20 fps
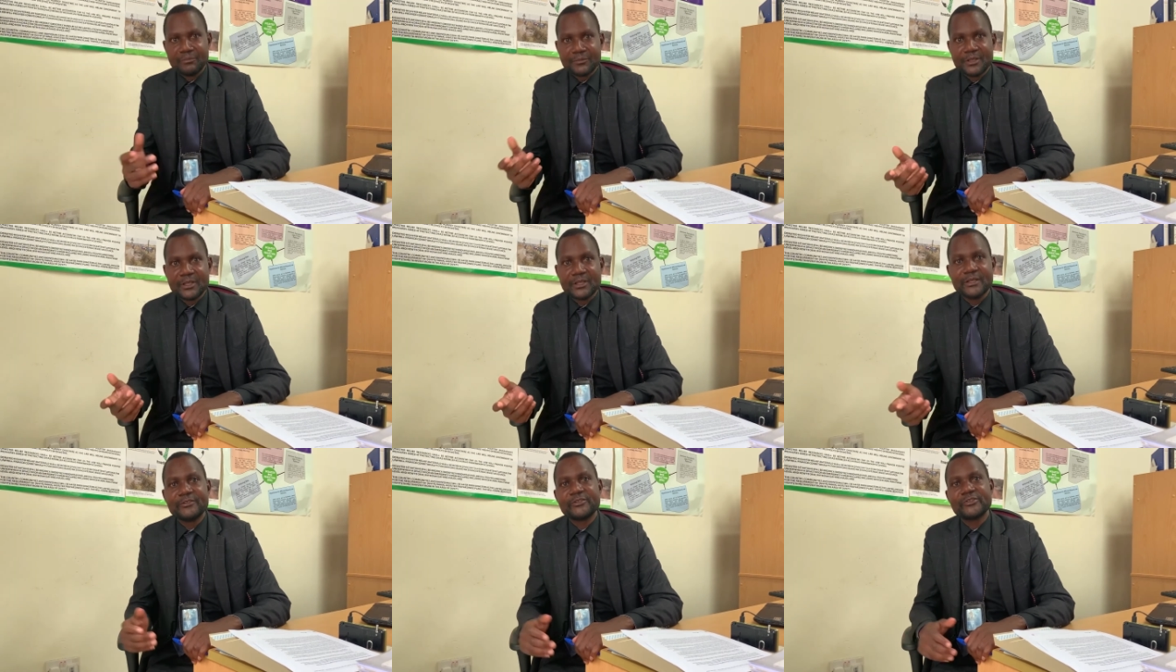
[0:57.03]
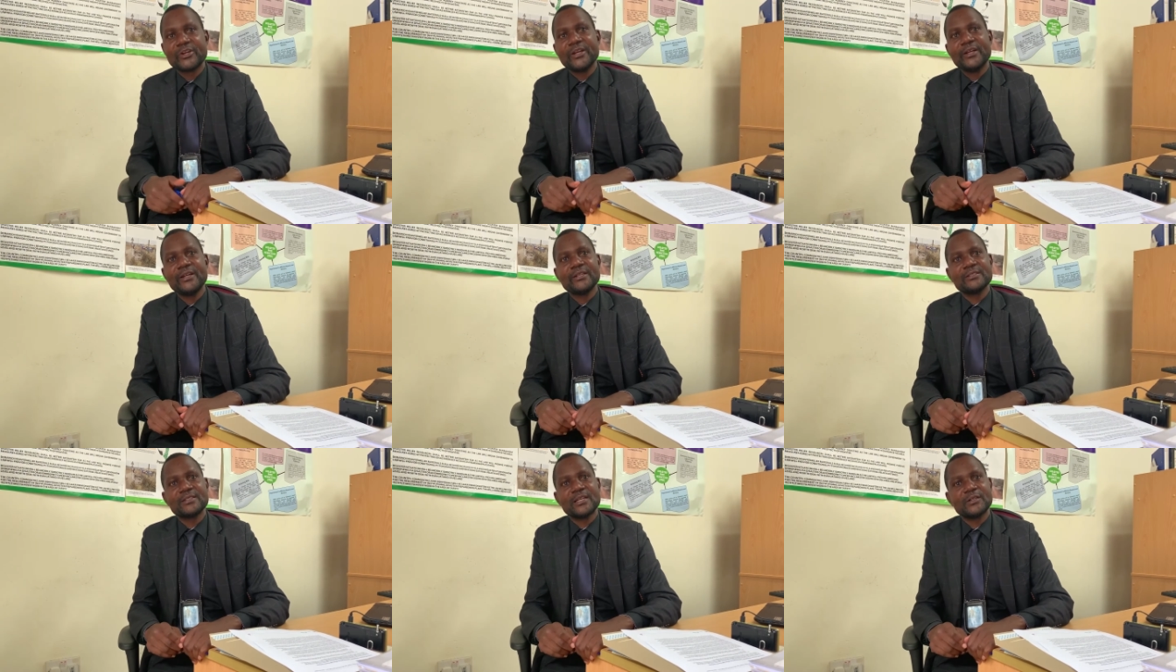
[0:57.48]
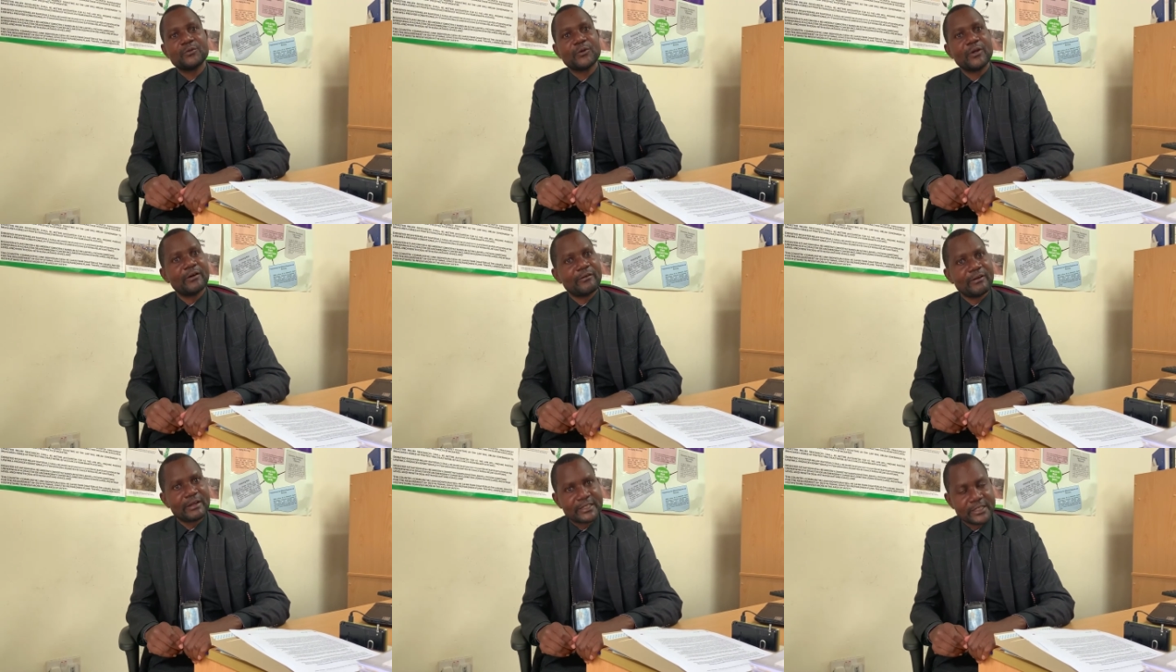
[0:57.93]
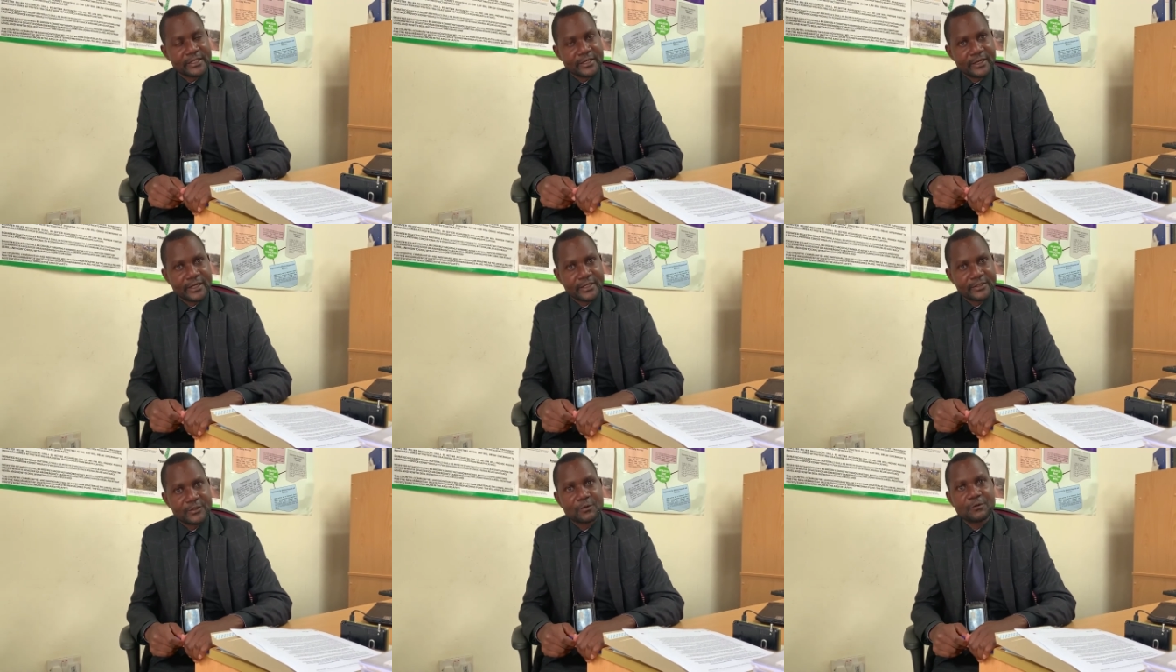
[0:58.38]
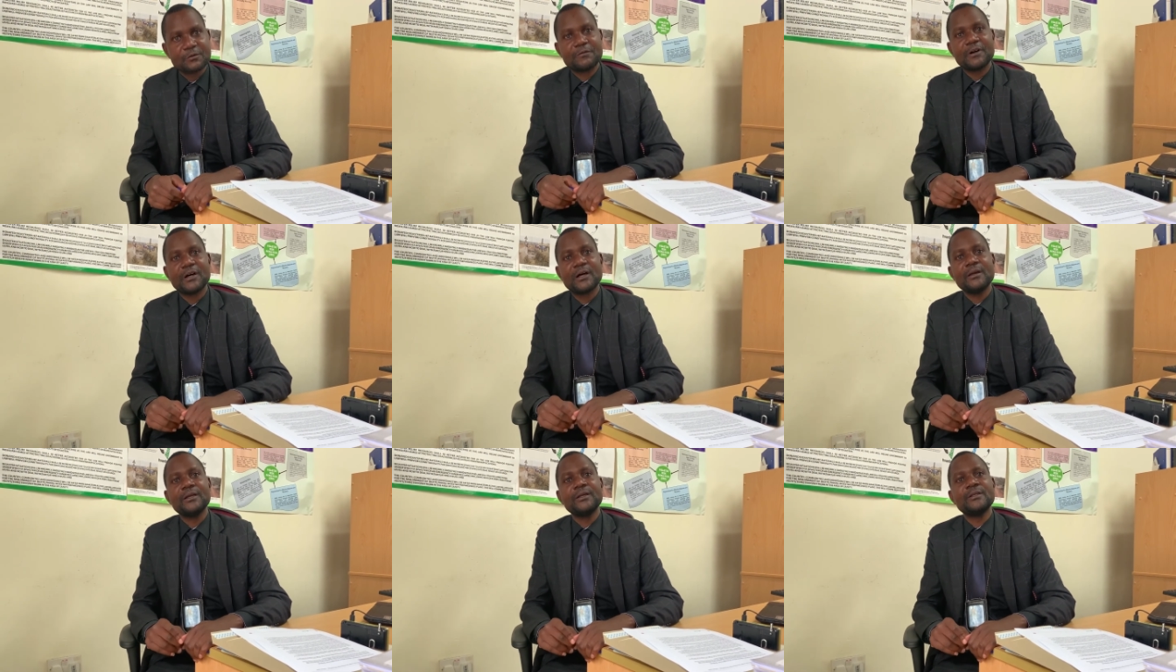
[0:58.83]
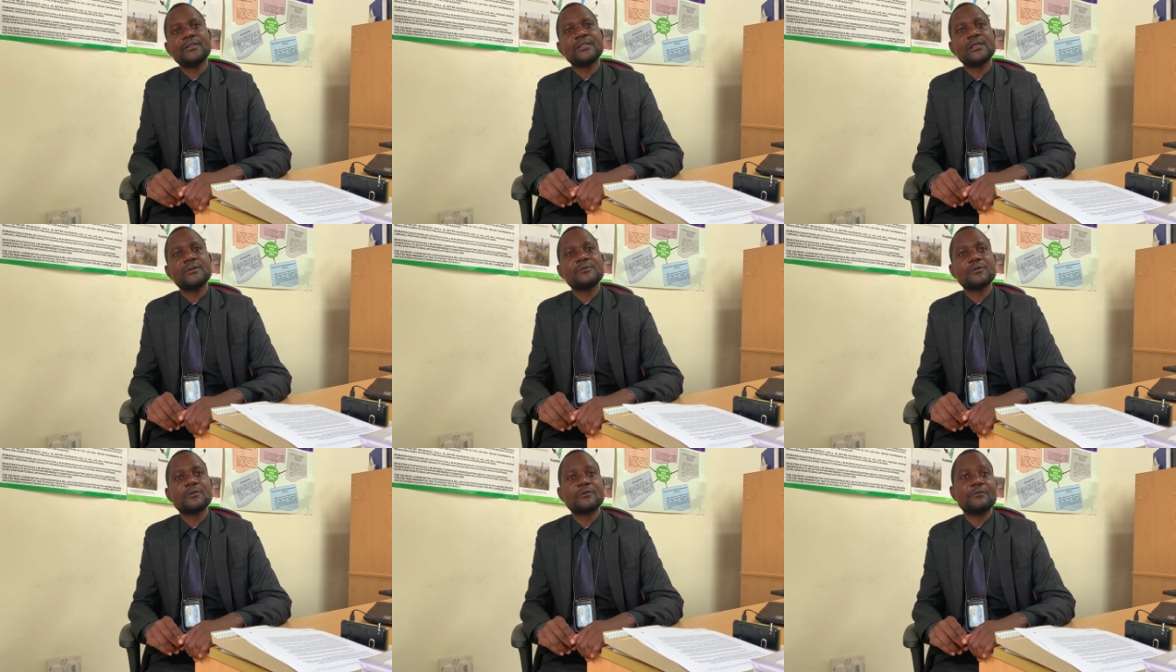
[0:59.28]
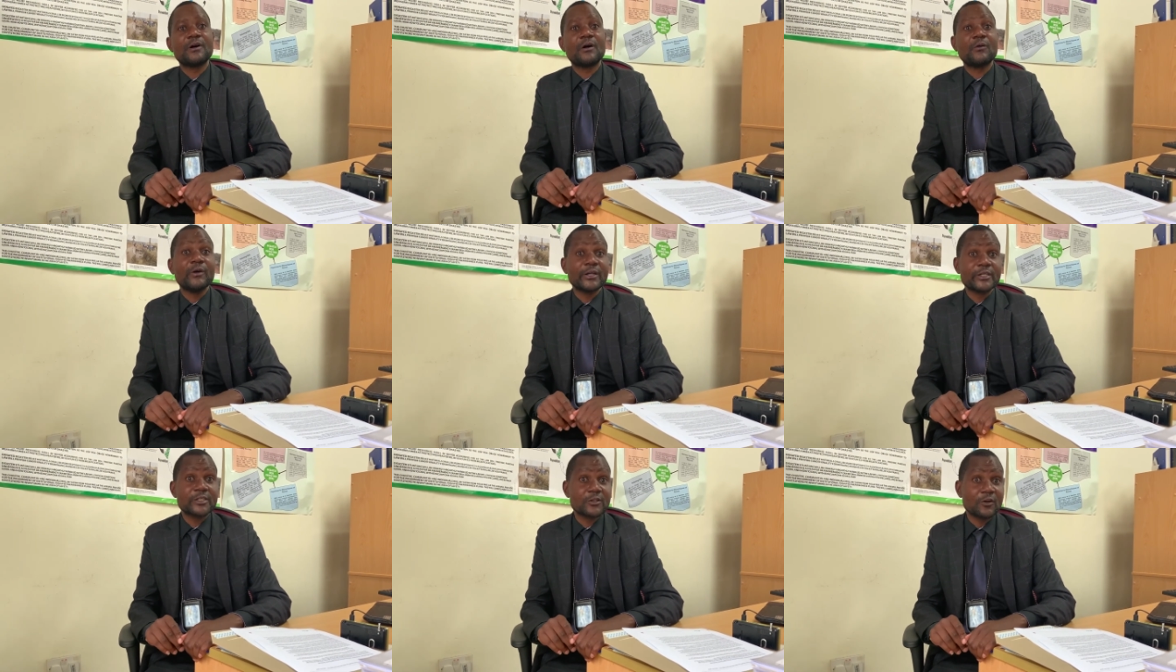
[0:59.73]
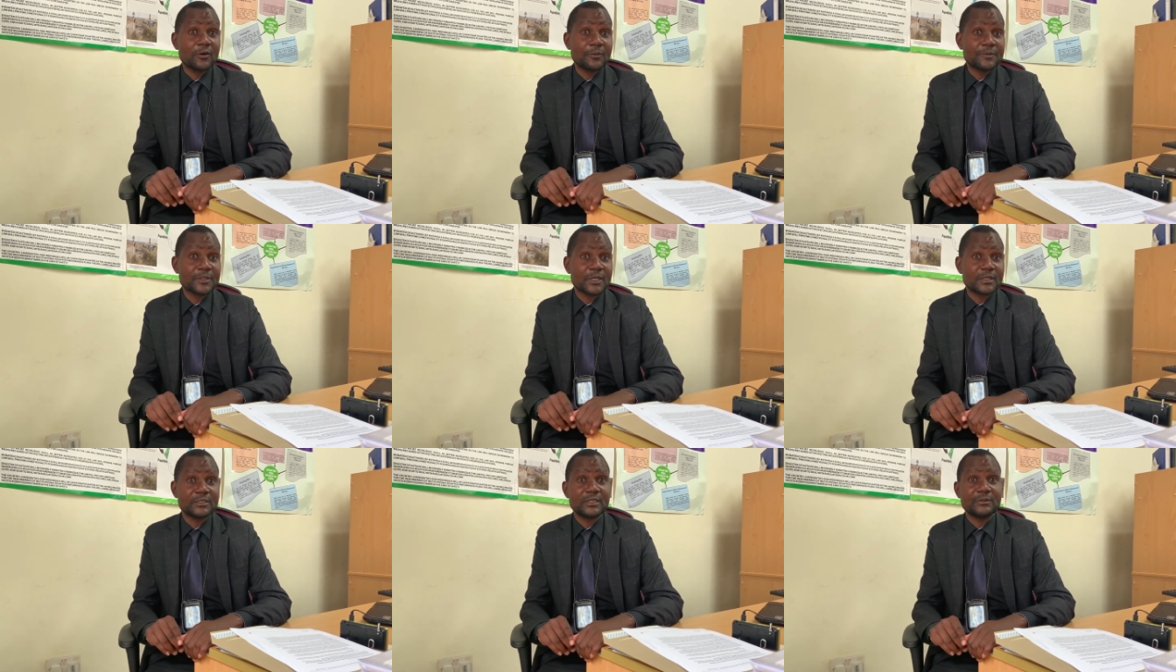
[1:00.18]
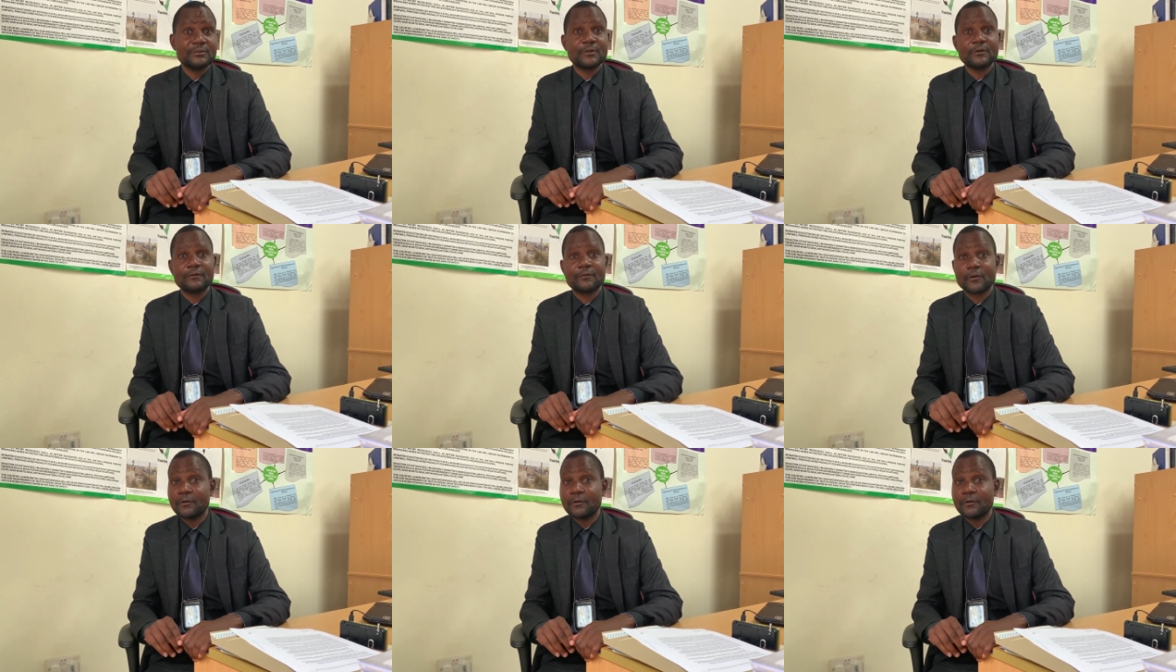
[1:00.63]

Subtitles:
The trainings that we have attended so far, in terms of our workshops, in terms of